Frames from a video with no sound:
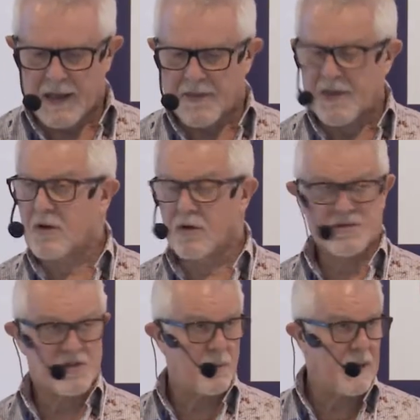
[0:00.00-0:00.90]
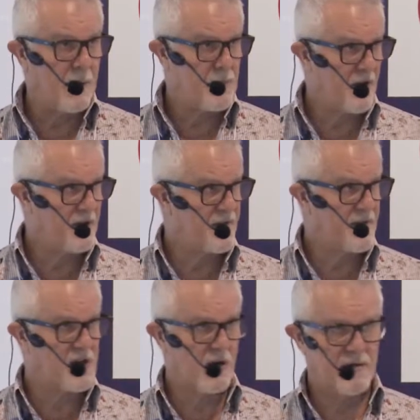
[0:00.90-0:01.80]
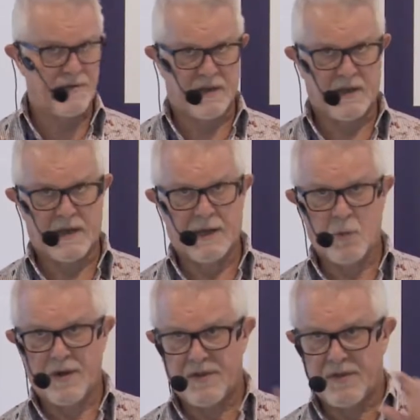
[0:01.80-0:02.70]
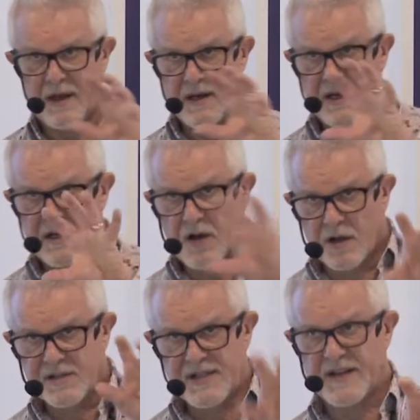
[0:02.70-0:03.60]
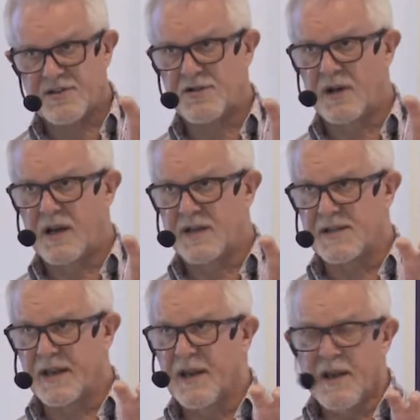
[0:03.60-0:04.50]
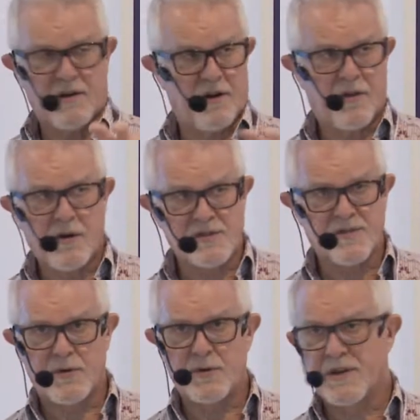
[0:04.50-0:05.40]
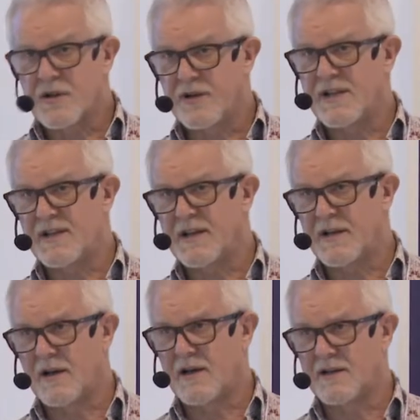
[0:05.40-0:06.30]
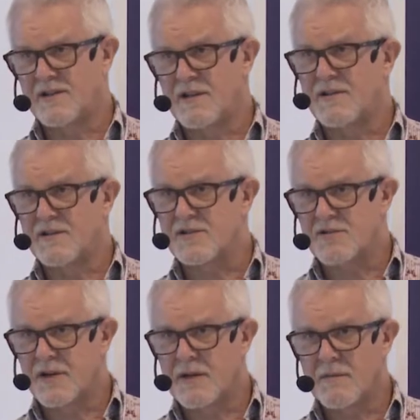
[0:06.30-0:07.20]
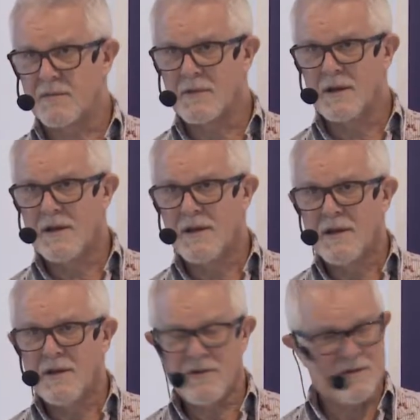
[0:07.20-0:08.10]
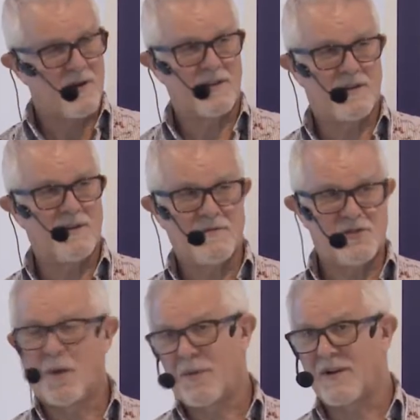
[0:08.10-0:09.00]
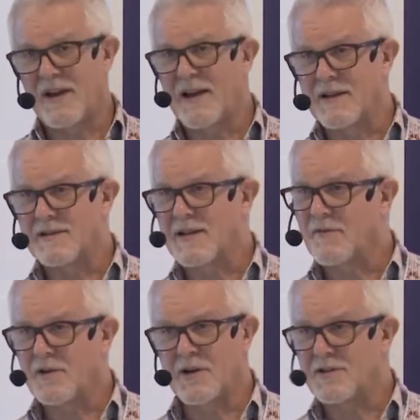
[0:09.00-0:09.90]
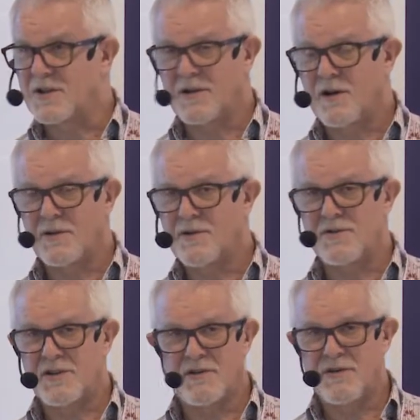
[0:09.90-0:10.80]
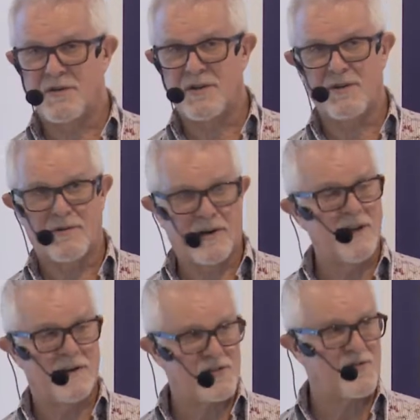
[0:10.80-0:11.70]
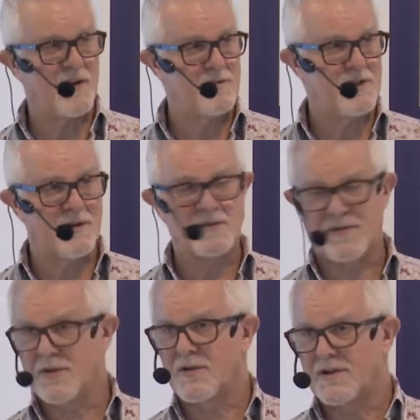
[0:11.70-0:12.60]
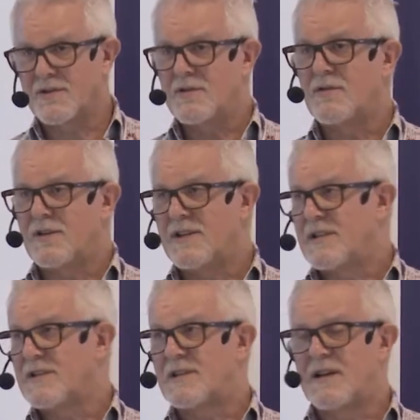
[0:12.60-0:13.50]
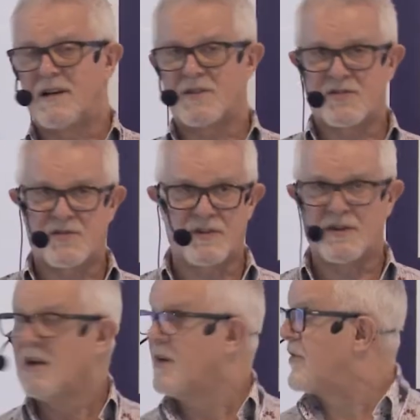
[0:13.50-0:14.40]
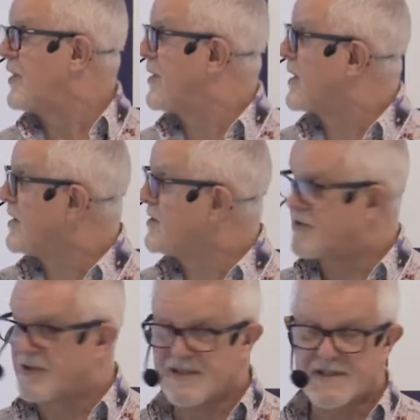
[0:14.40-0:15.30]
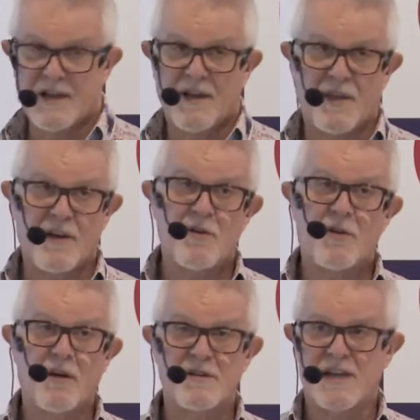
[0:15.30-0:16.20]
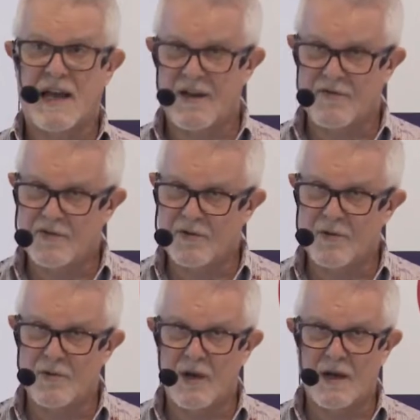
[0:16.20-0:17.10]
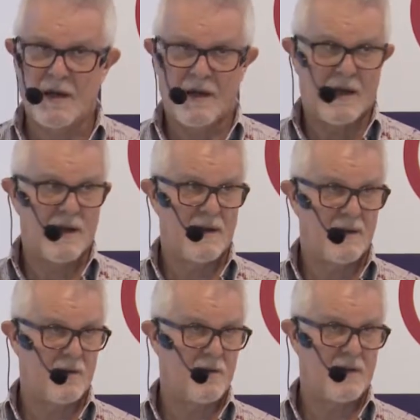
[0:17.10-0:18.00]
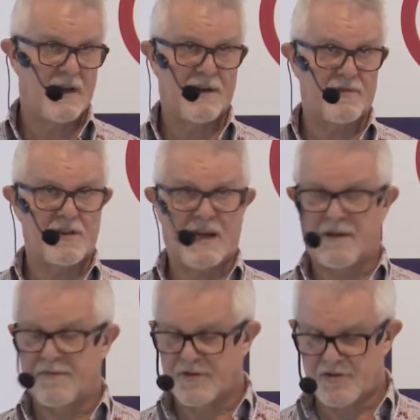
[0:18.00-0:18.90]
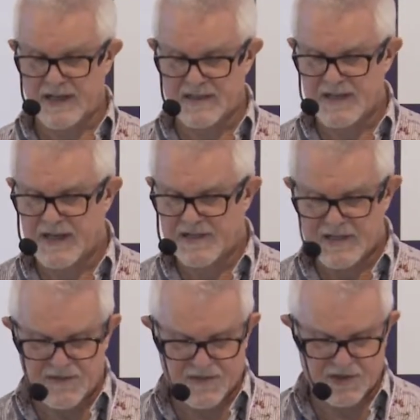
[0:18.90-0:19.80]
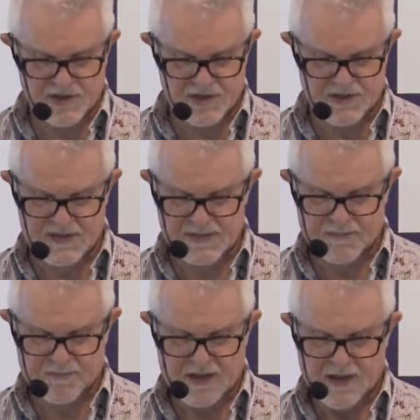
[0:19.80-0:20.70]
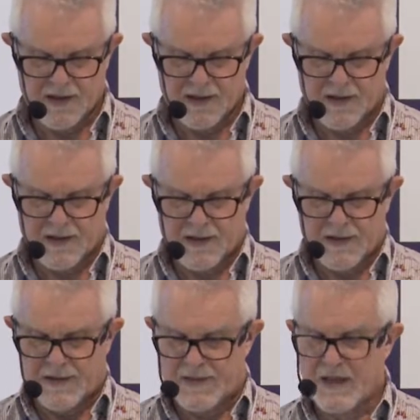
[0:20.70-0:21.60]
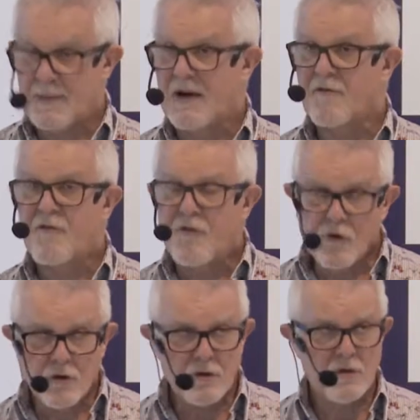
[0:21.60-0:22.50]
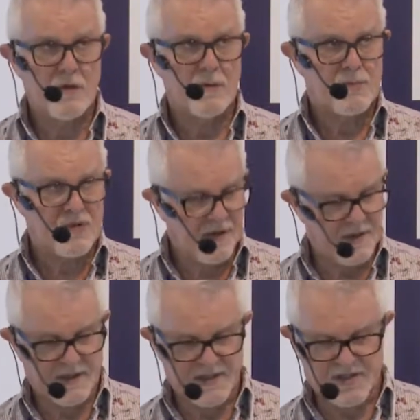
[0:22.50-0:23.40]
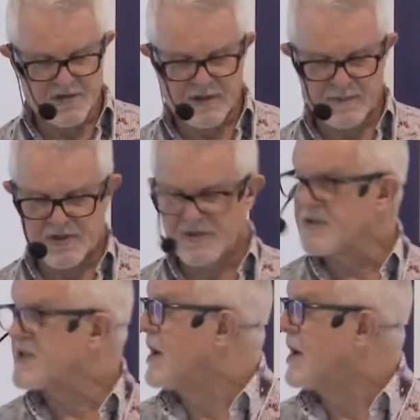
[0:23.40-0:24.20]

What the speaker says: Think also about product photography and whether they need contextualizing. You know, those of you in the greeting cards industry, you've got a job on your hands, haven't you? Because you can't use your English photos. If you're going to do greetings cards for other countries, then you're going to have to have the translated versions. Think about full product descriptions,